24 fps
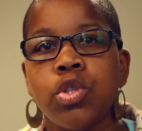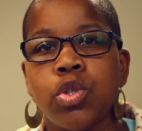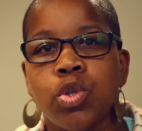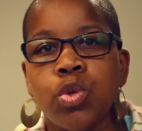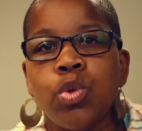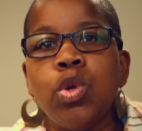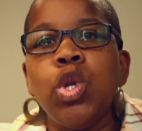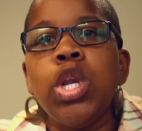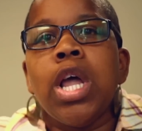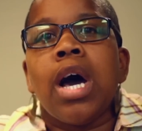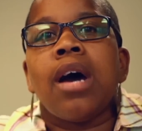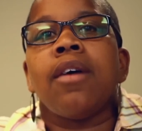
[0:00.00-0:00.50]

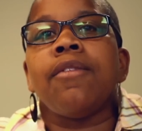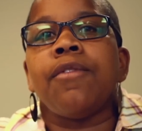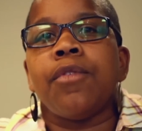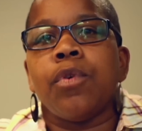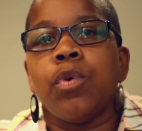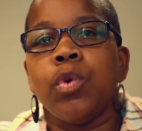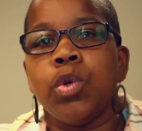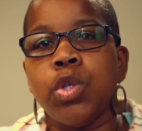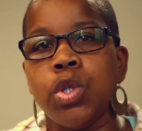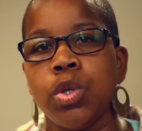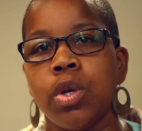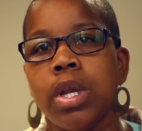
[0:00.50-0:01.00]
to love
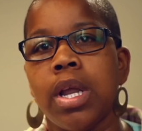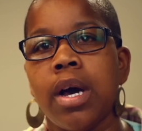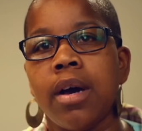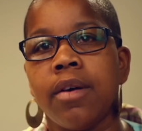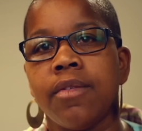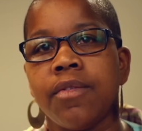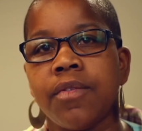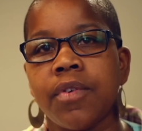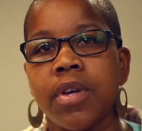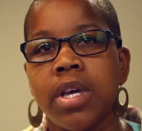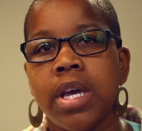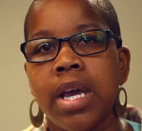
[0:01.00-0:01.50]
who you
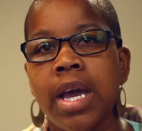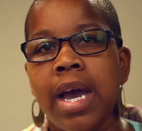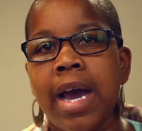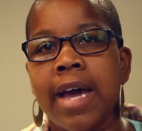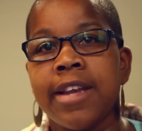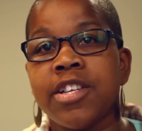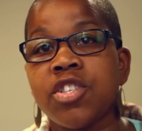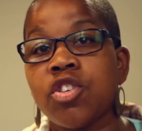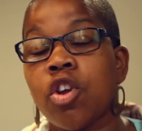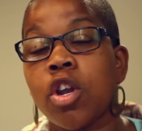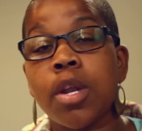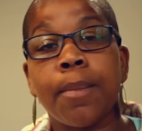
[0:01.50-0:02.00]
love.
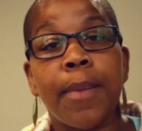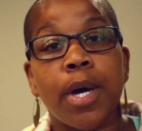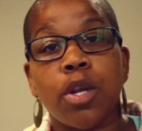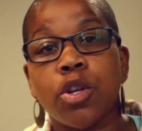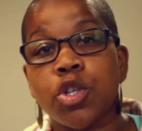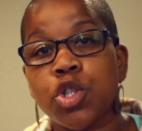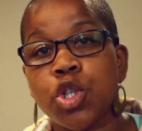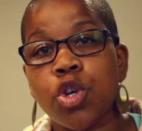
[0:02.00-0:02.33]
And it's not about a